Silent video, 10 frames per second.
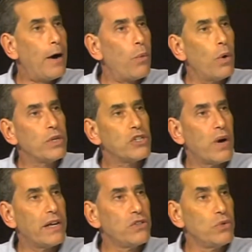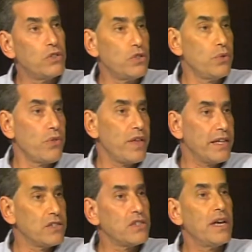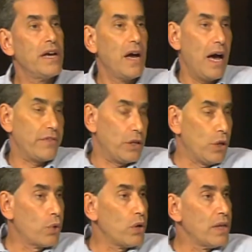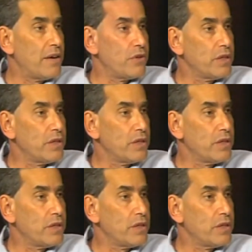What we try to do is do things at the local level.